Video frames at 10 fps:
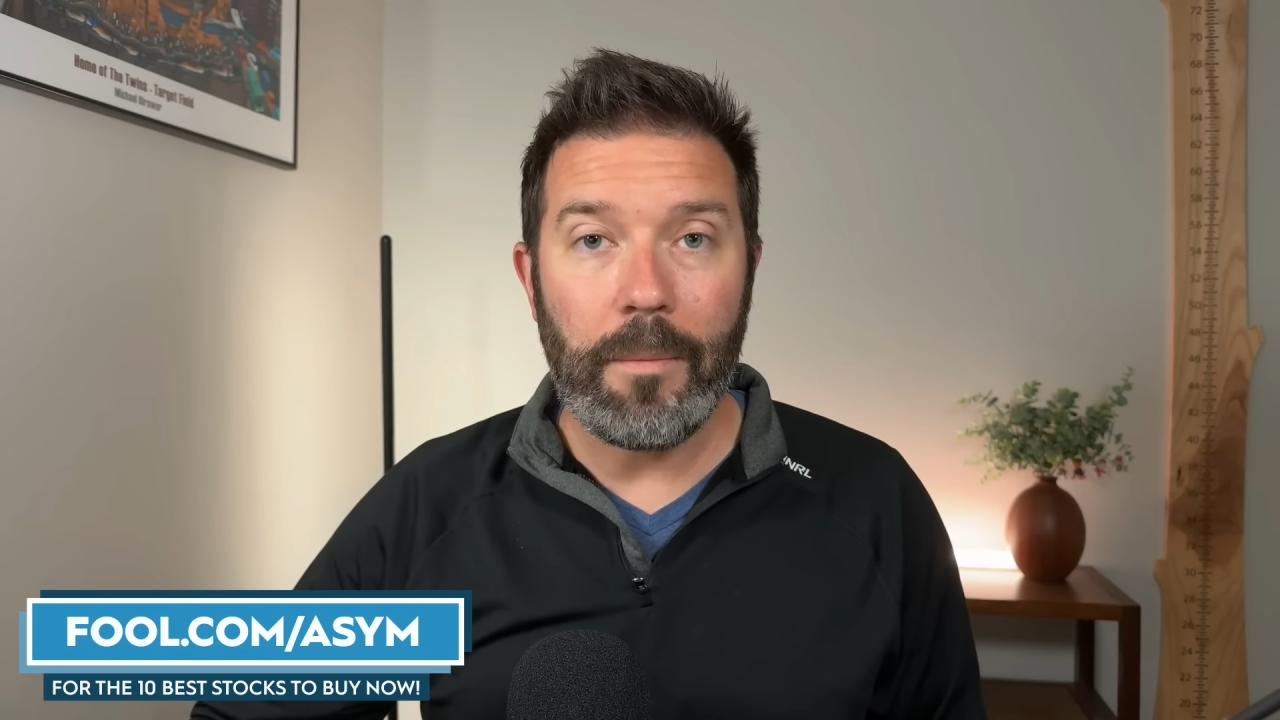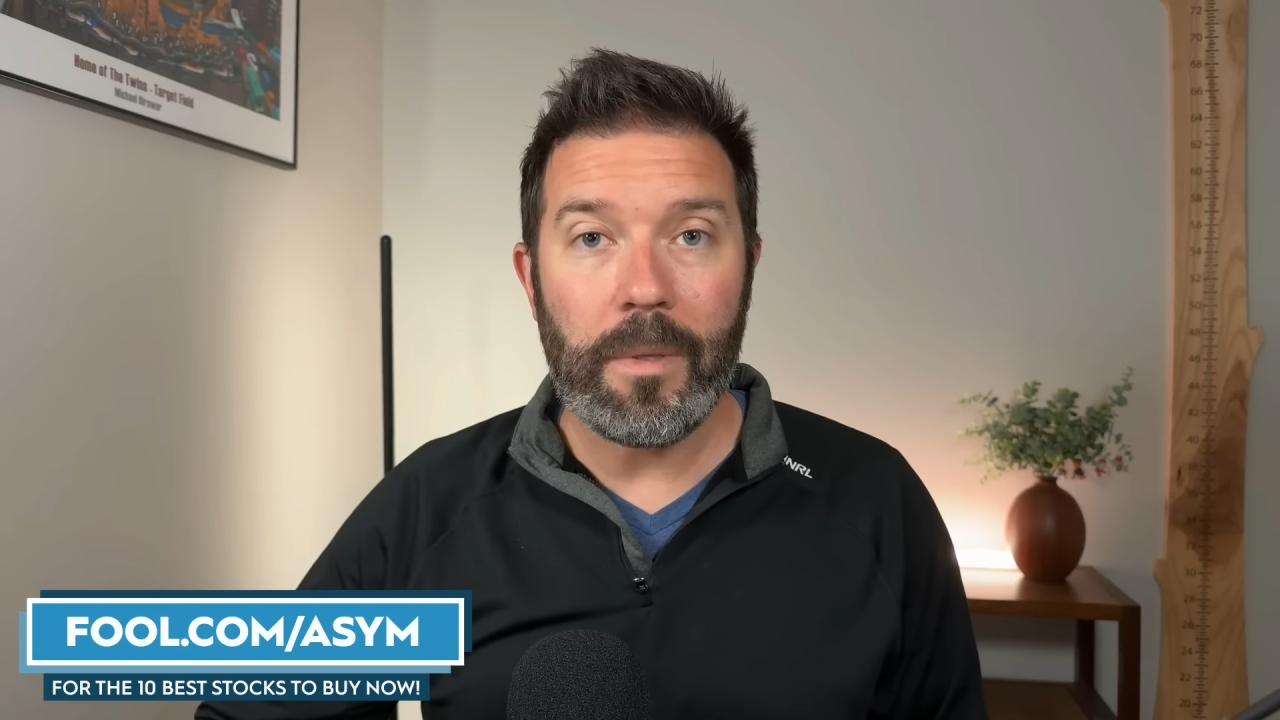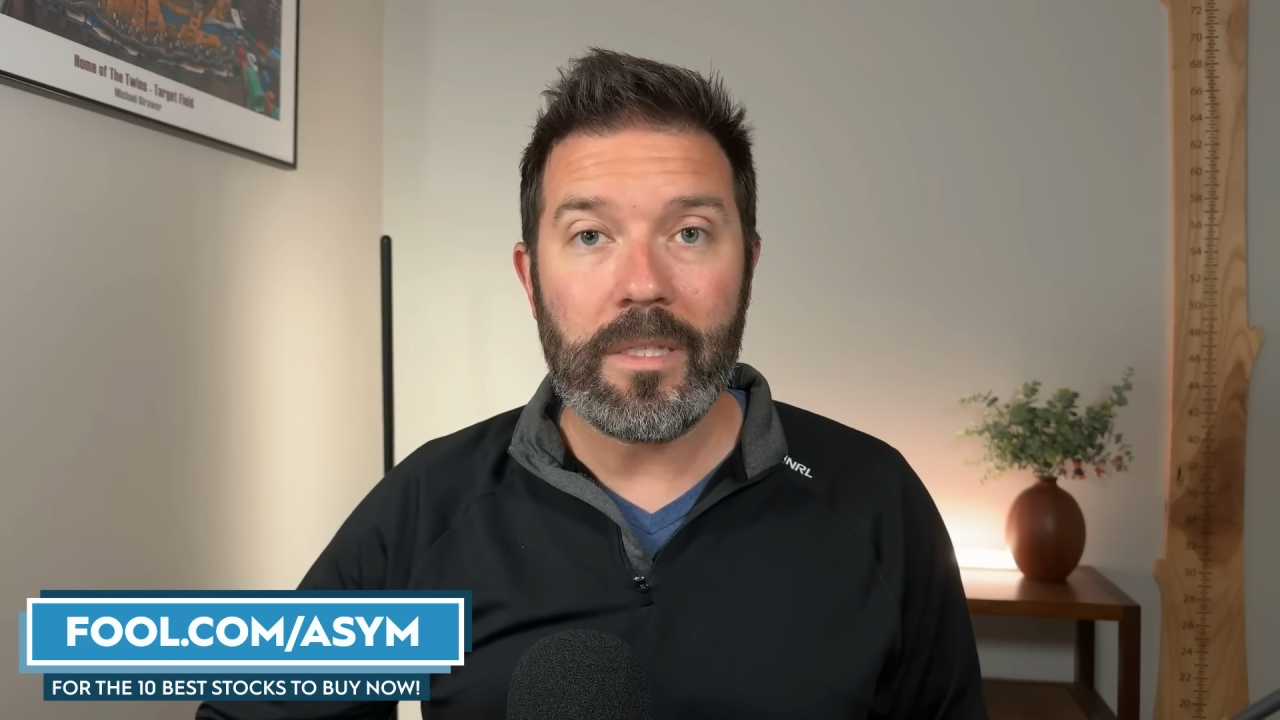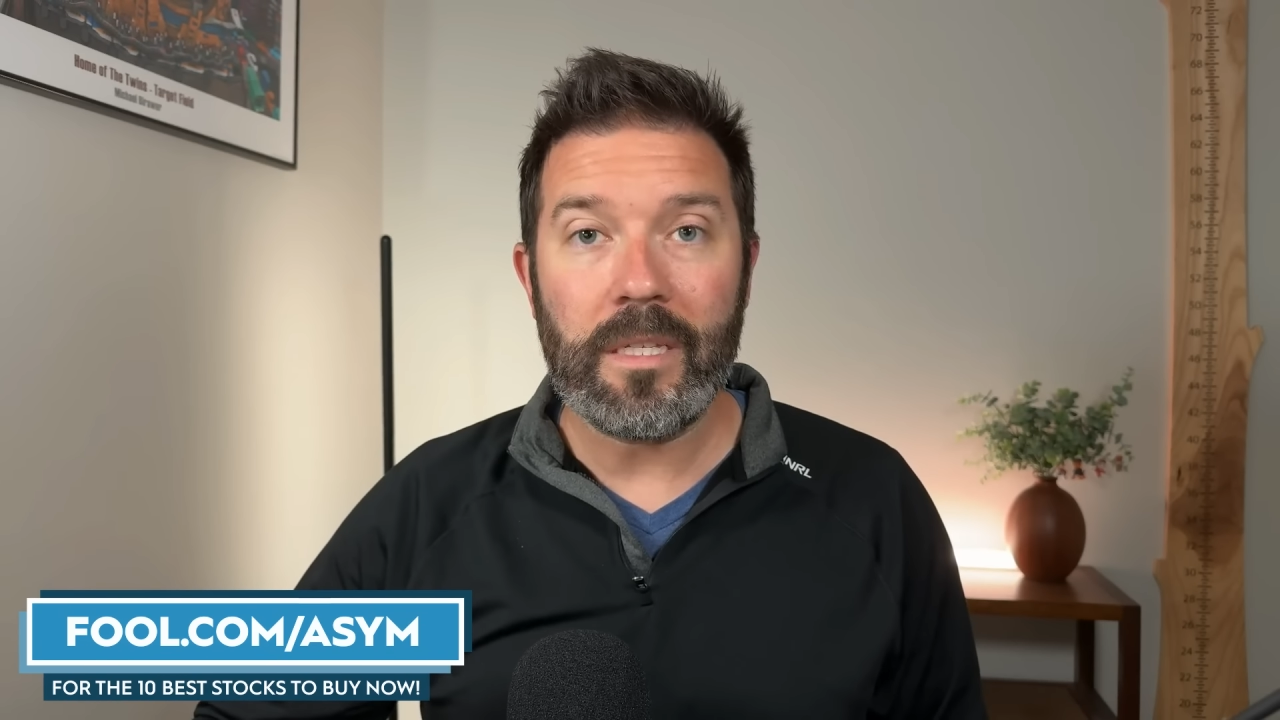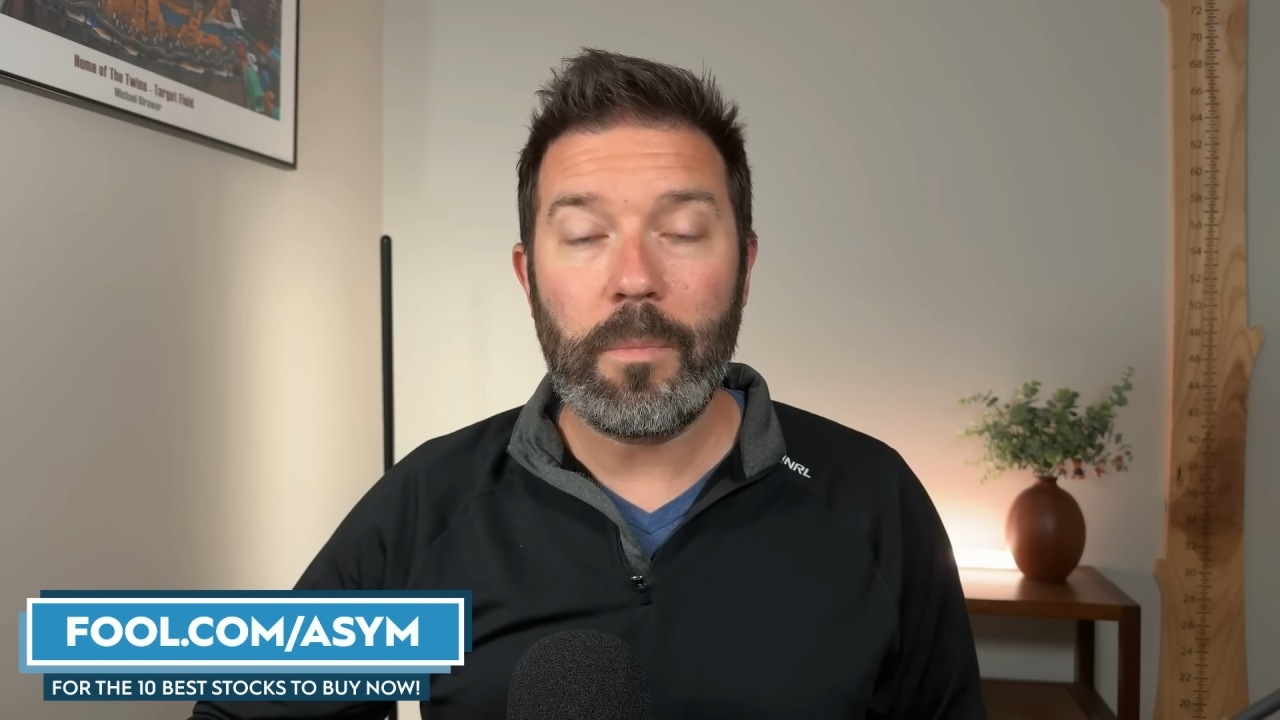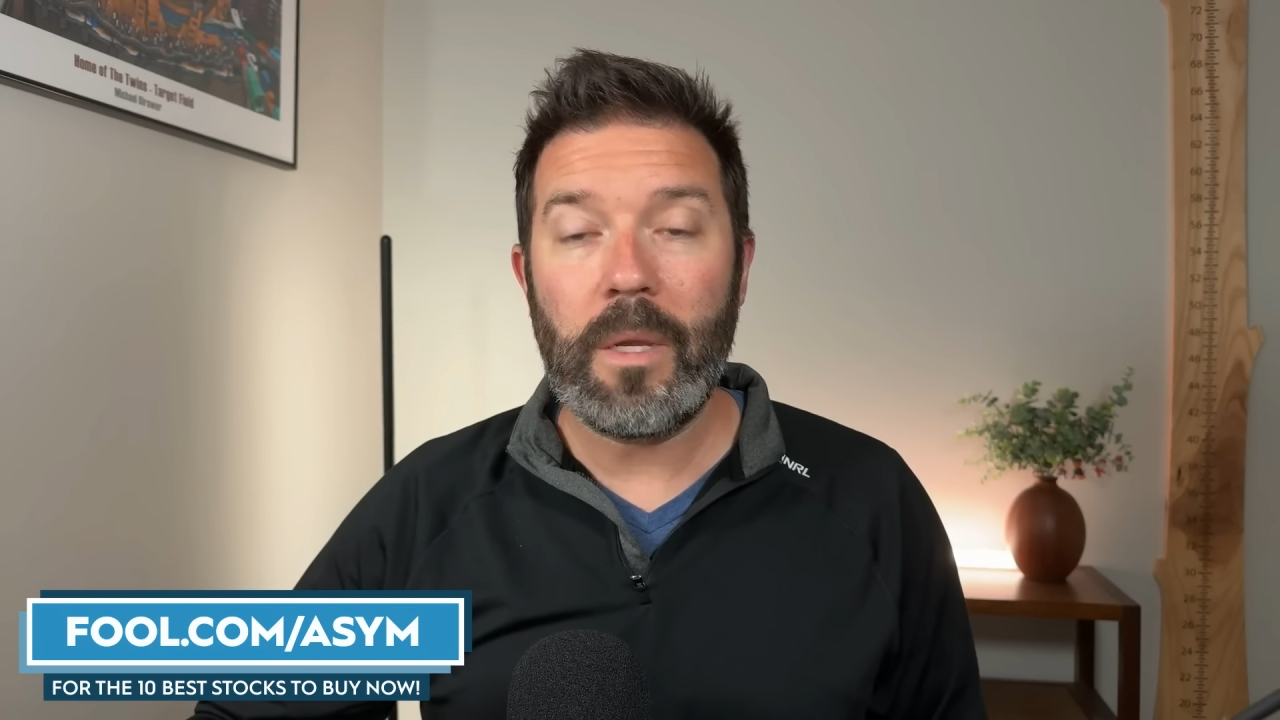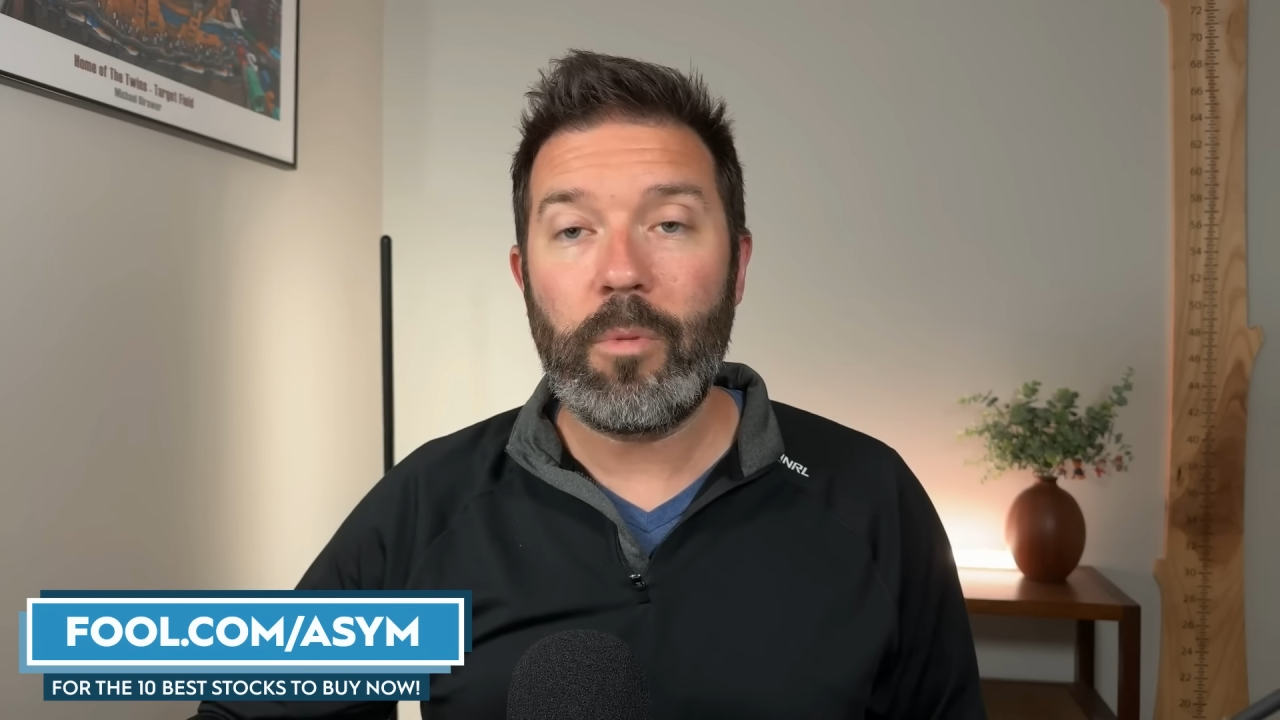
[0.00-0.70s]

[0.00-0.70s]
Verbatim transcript: business being